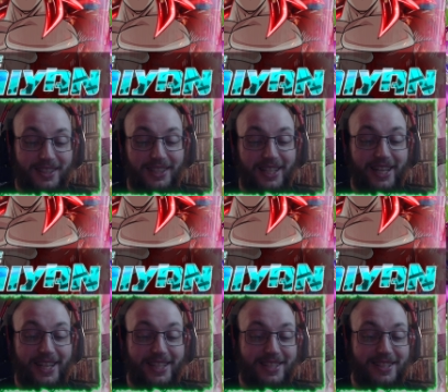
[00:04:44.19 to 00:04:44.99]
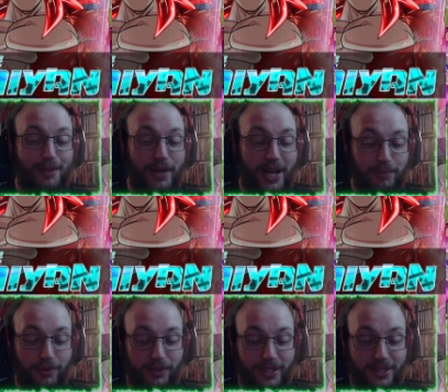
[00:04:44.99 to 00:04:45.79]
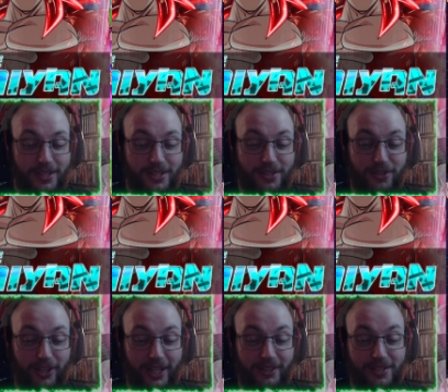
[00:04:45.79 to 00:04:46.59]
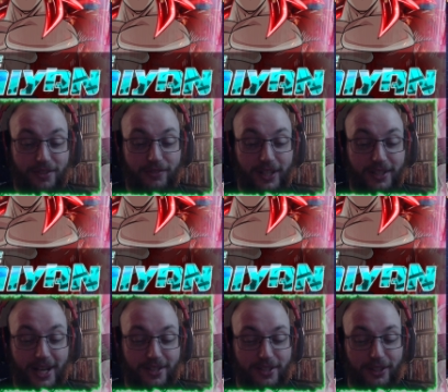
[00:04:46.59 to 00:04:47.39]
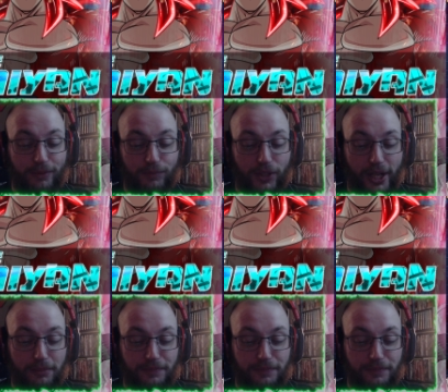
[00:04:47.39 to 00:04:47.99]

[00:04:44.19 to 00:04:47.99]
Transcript: Yes, I'm happy with this. This is great. This is fantastic. Okay.